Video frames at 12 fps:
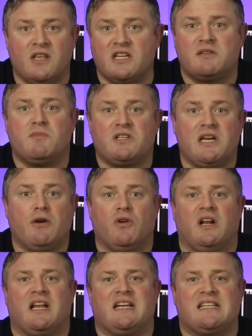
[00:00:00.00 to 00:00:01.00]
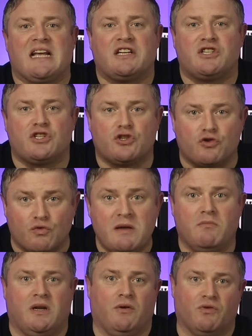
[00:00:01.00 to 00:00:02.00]
This material is
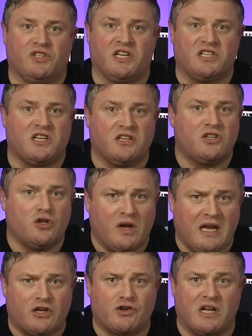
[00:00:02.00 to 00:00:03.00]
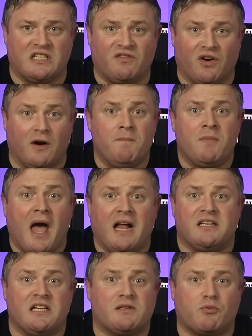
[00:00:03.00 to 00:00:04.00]
extremely resistant to heat transfer,
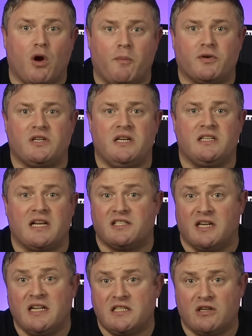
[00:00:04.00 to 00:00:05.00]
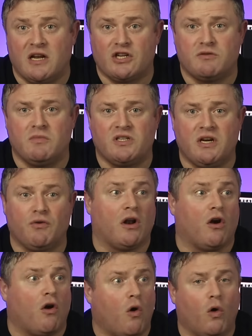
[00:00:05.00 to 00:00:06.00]
and its properties as an insulation
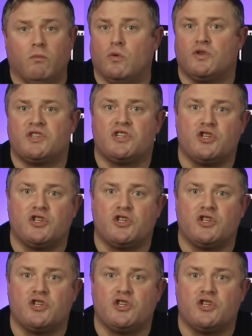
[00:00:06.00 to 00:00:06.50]
material are almost